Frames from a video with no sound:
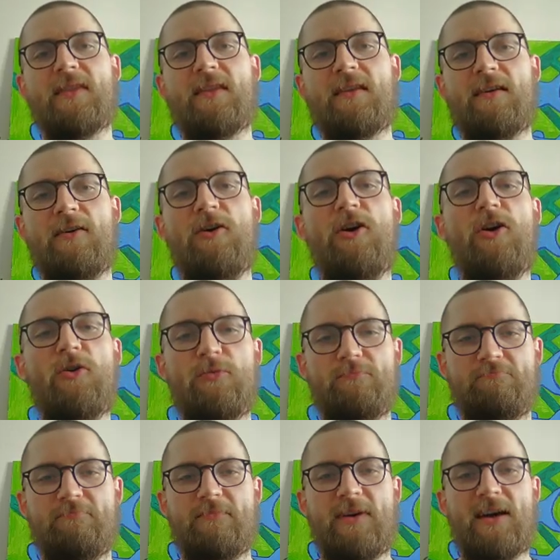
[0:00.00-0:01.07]
Oh,
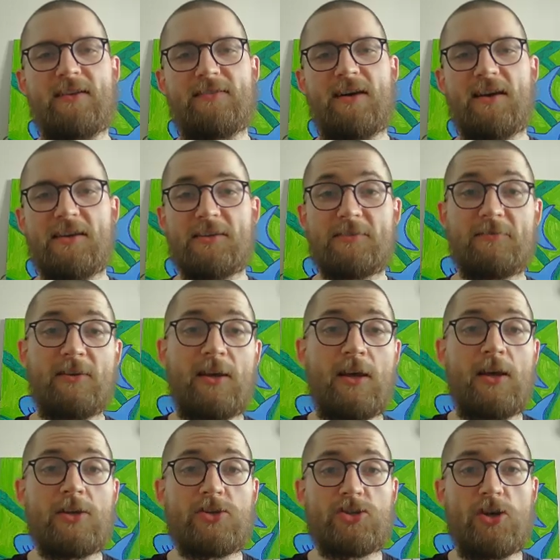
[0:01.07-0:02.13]
I like it.
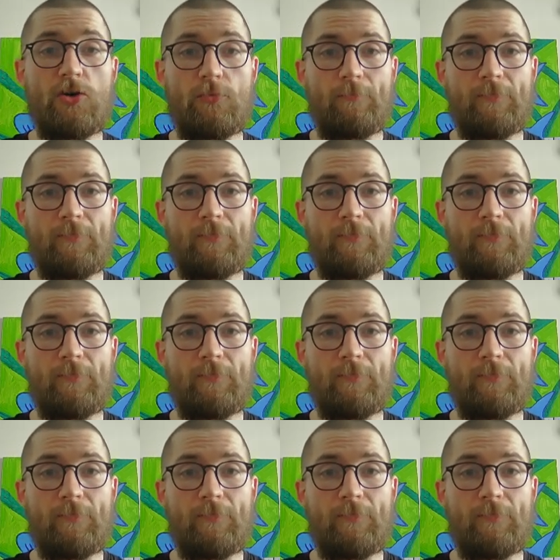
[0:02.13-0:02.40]
So